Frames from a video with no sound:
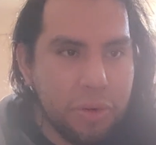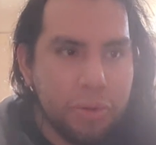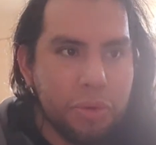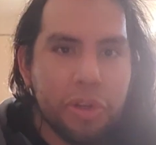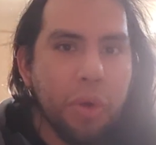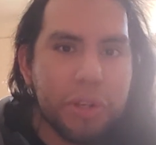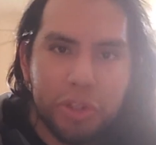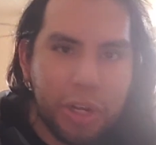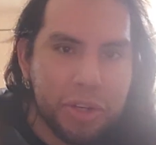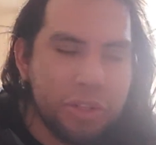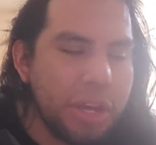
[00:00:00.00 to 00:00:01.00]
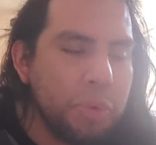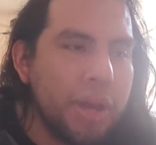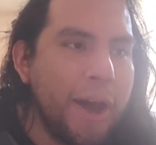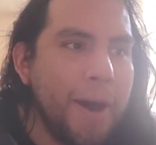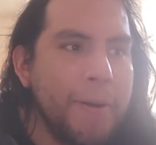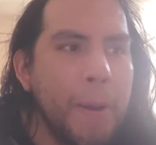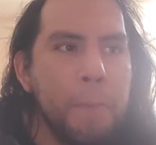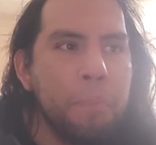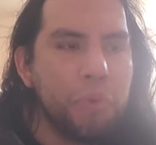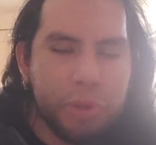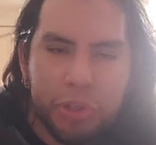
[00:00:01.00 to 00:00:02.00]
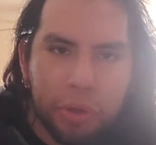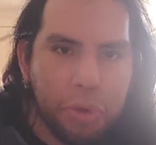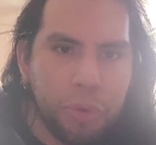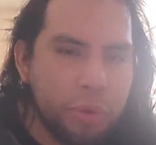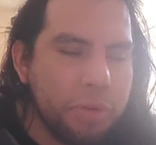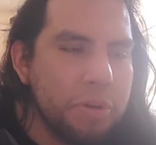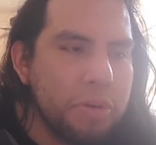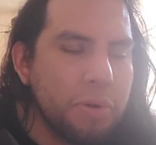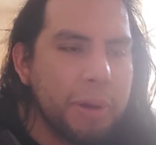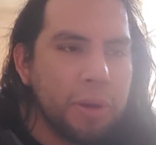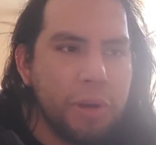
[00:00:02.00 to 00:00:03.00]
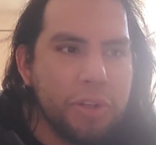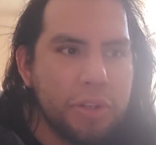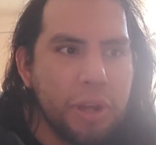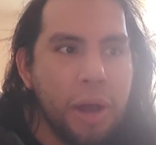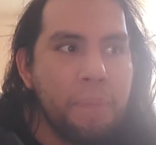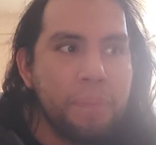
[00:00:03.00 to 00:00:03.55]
There's no exchanges that we had. We're still going through the immutable migration.